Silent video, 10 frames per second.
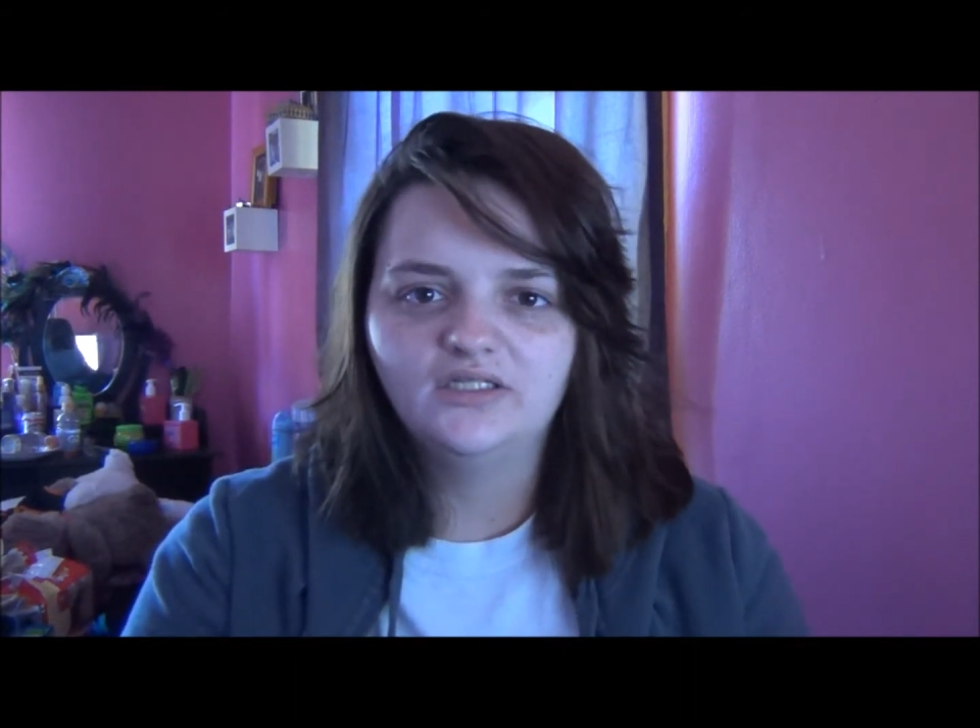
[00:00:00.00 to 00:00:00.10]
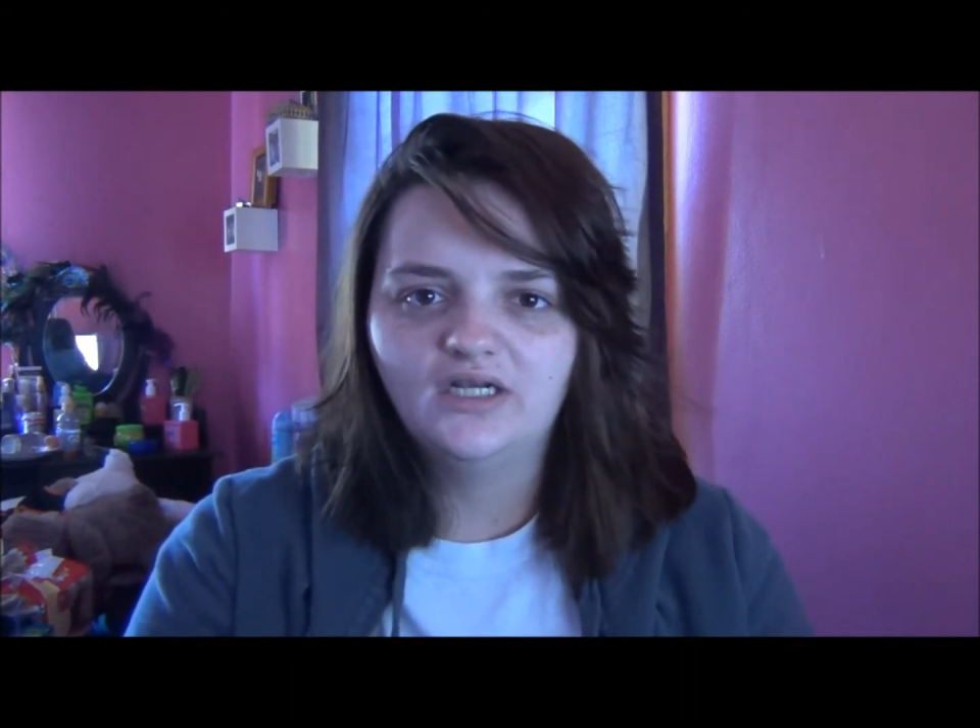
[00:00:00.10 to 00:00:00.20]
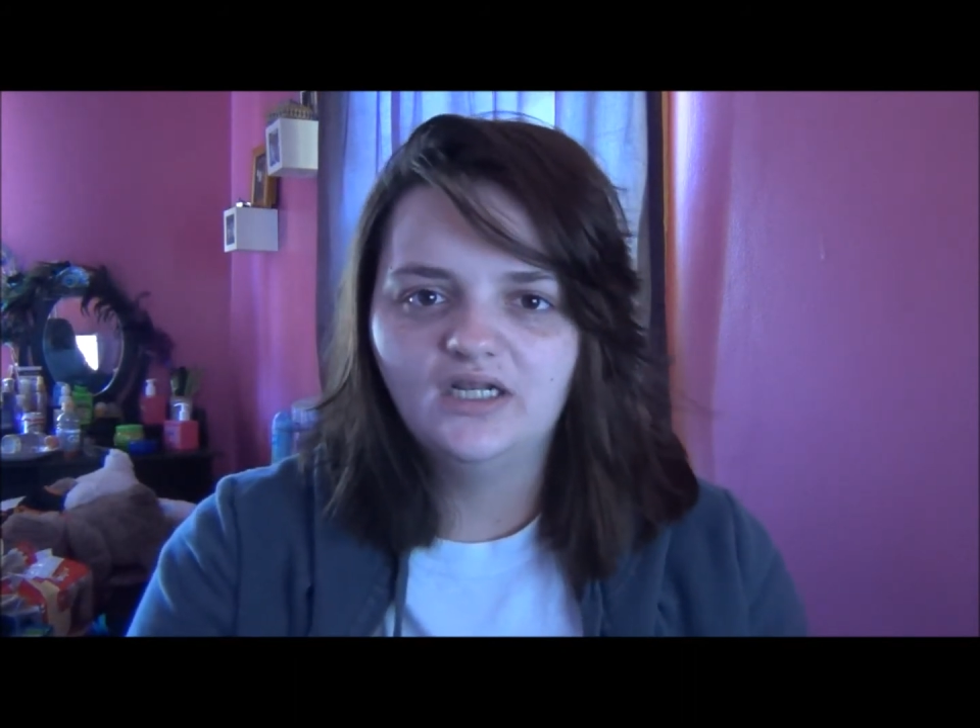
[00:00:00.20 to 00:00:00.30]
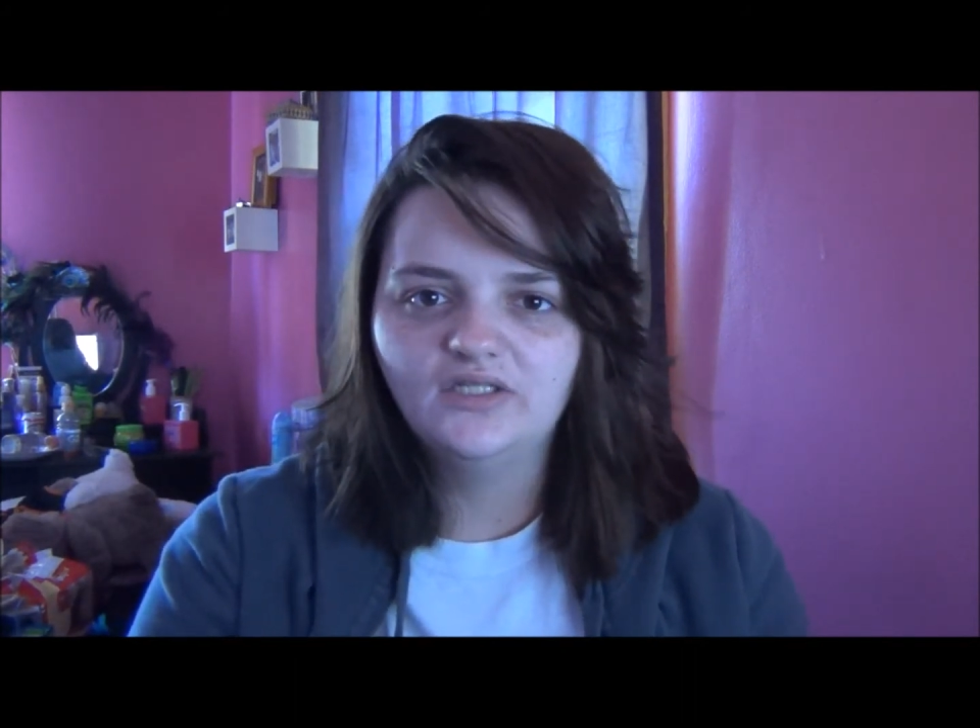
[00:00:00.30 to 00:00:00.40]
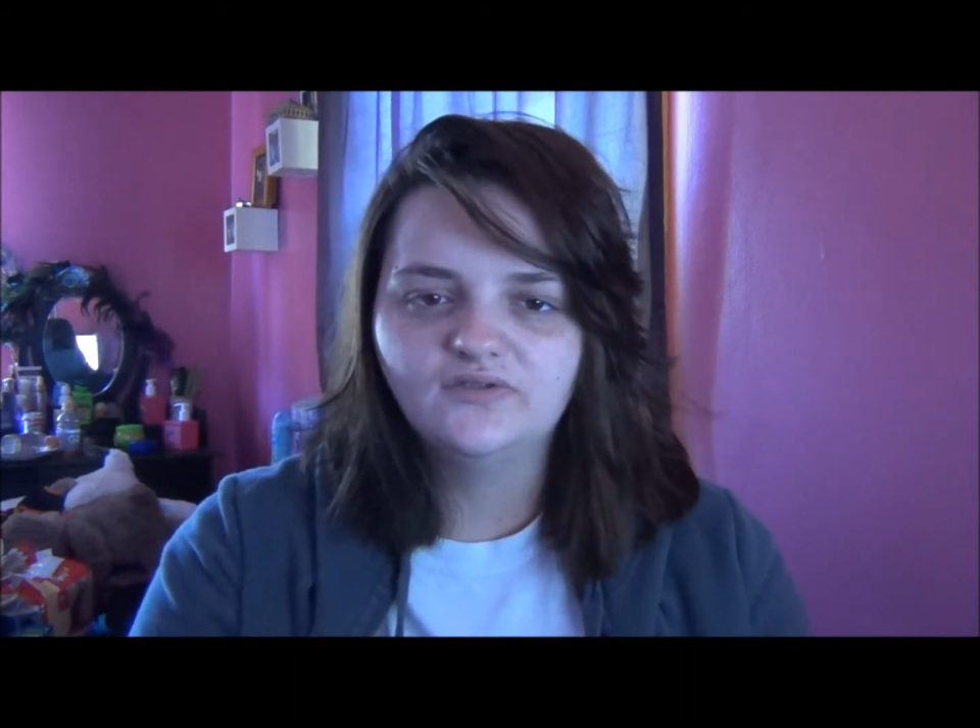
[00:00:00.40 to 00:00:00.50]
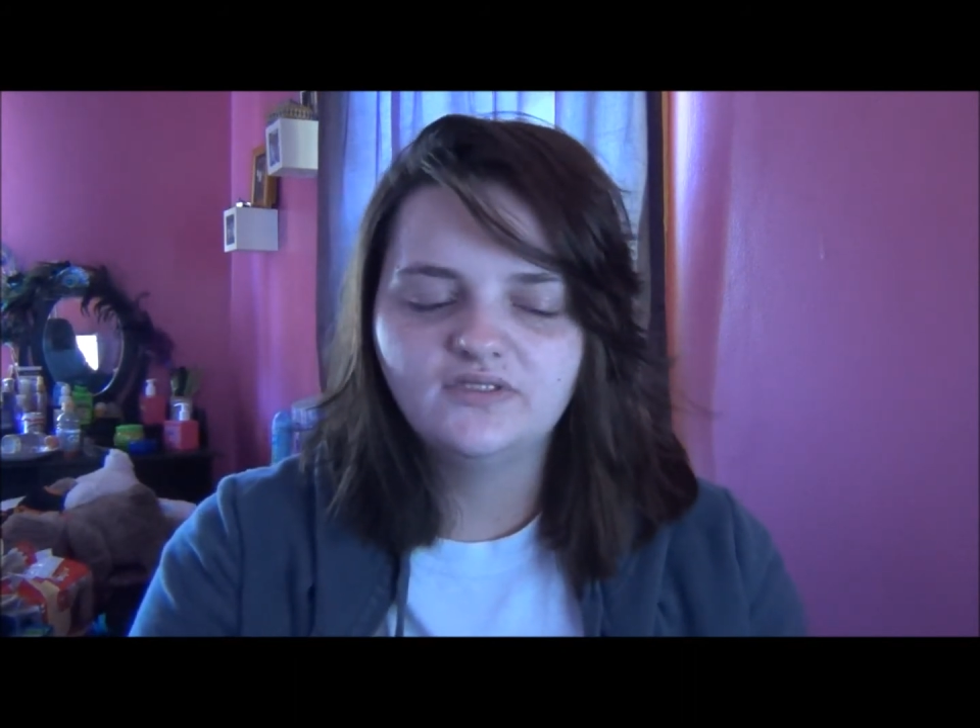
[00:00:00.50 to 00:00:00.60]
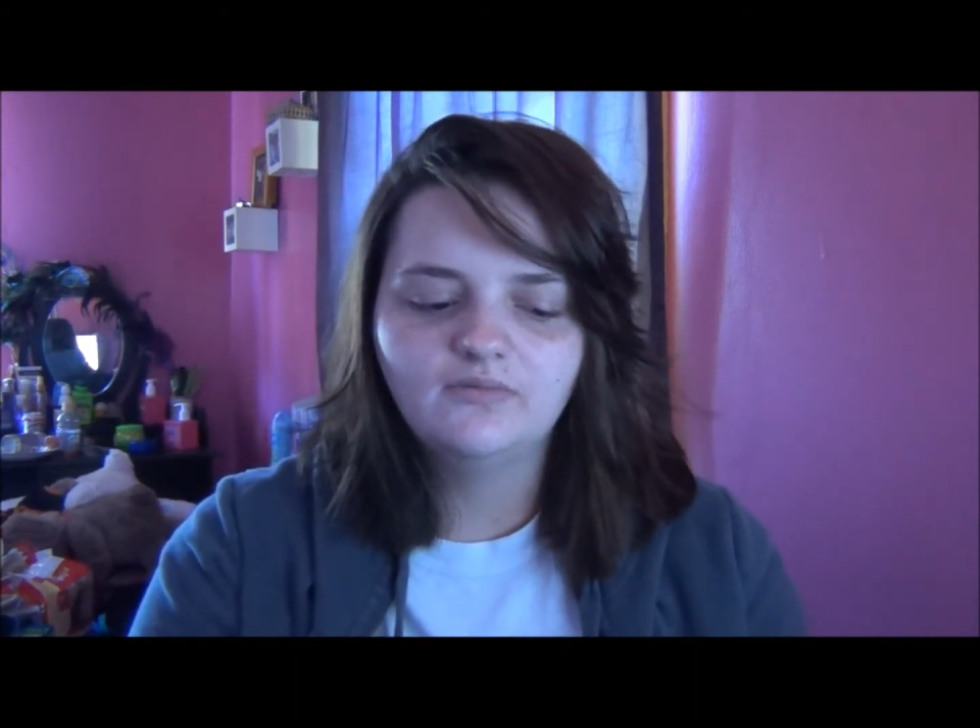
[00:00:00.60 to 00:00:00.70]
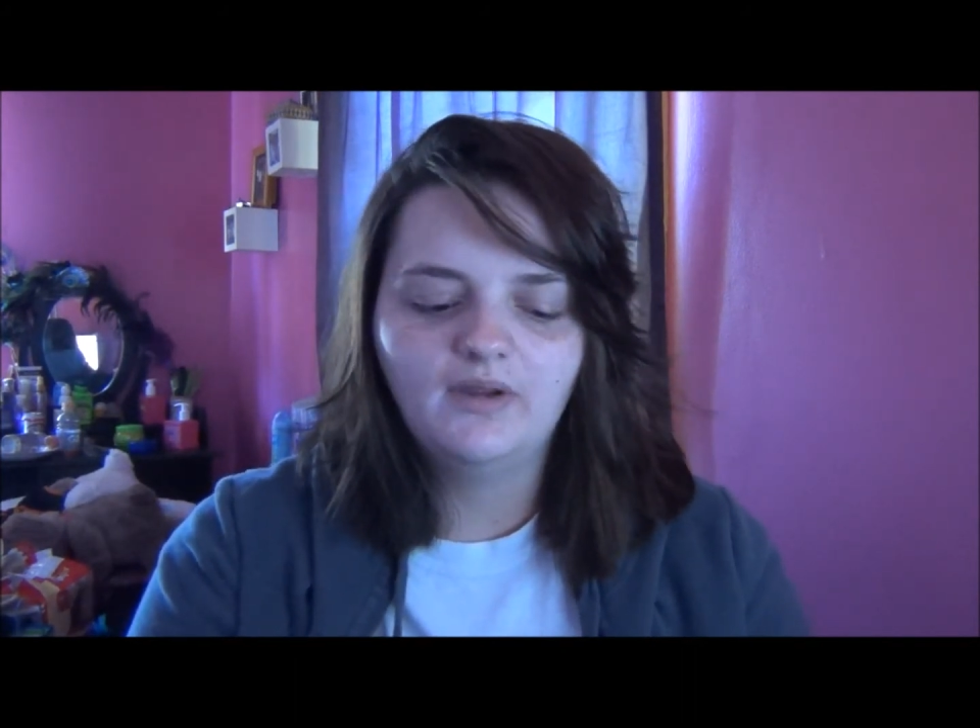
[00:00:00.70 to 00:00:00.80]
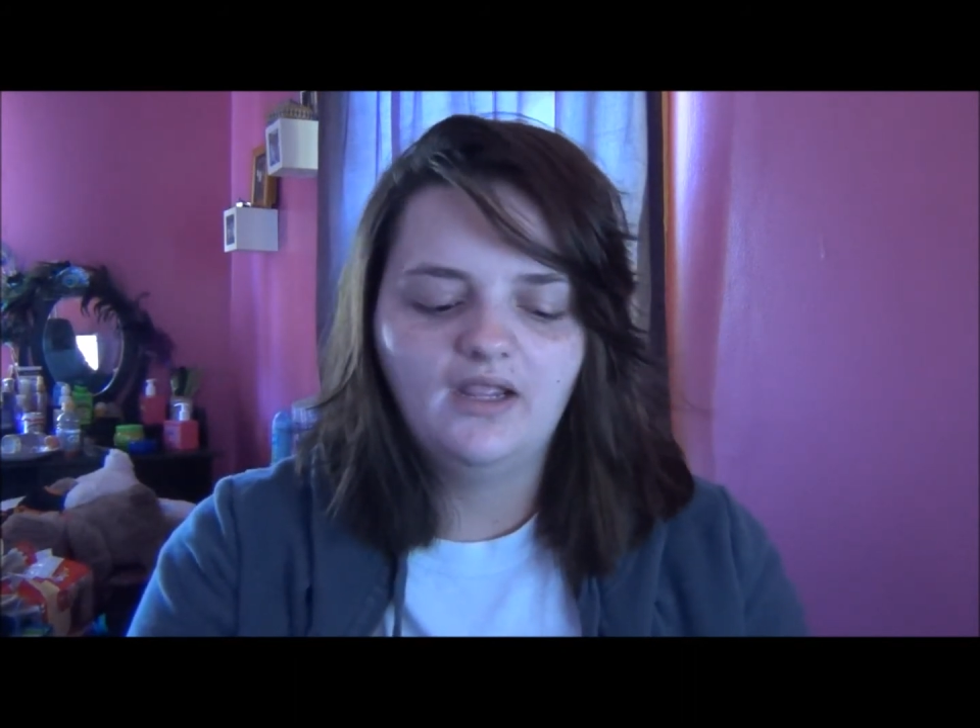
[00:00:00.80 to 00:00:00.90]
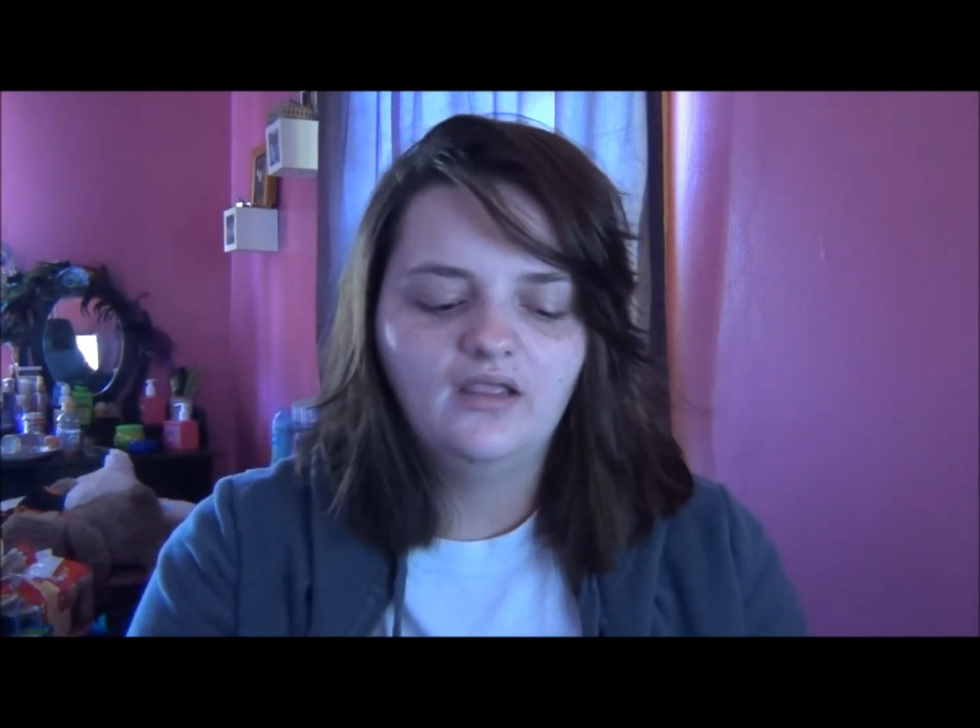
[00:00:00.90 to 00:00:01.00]
than I used
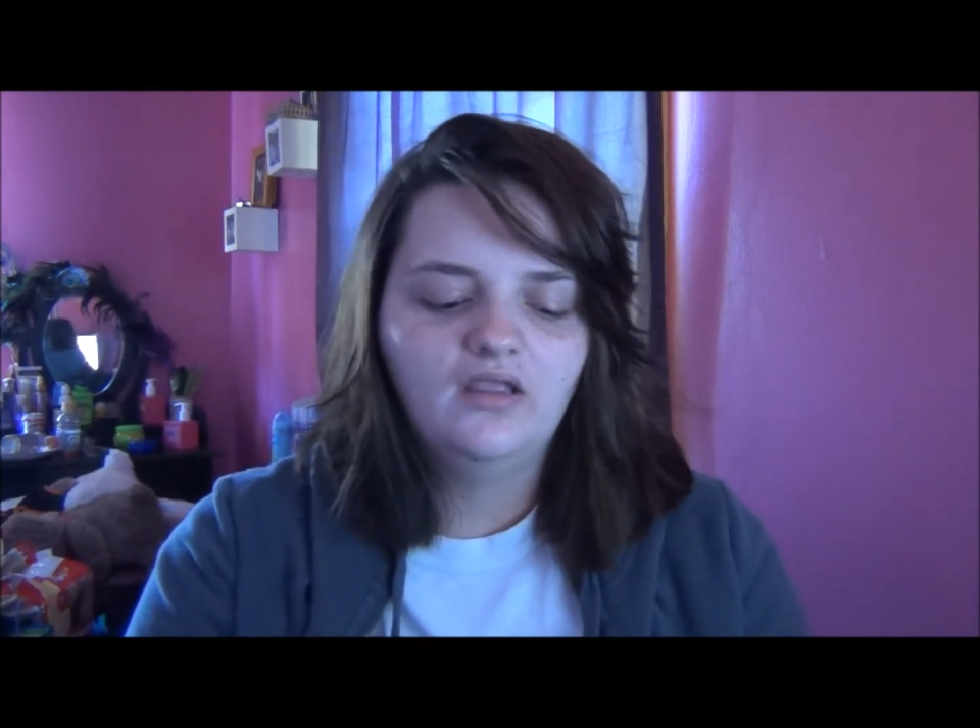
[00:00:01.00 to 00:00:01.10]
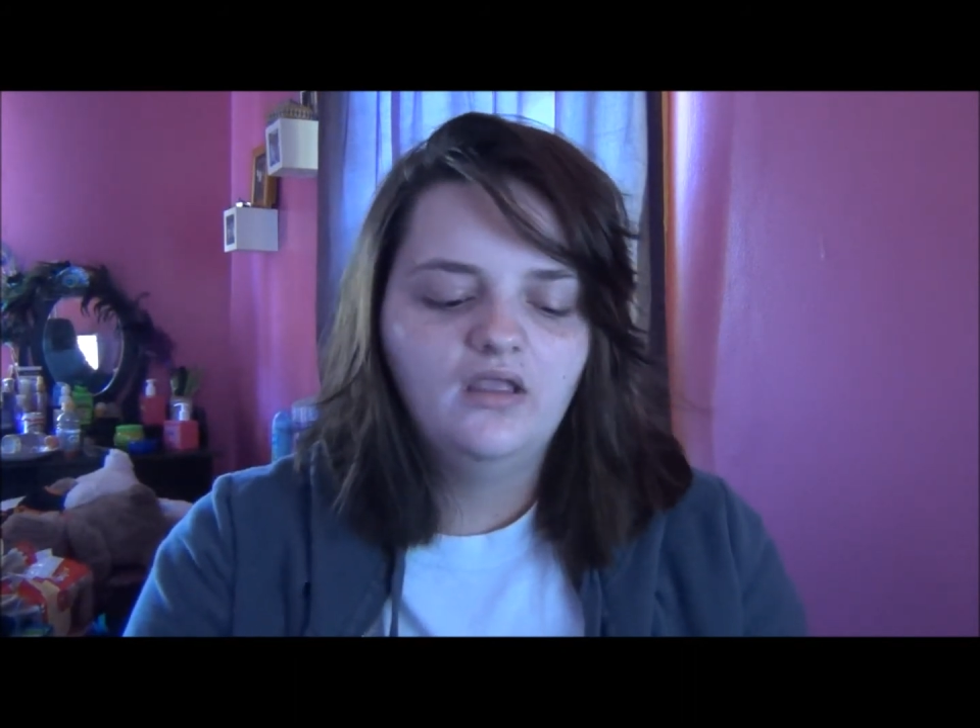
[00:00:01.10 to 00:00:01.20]
to be.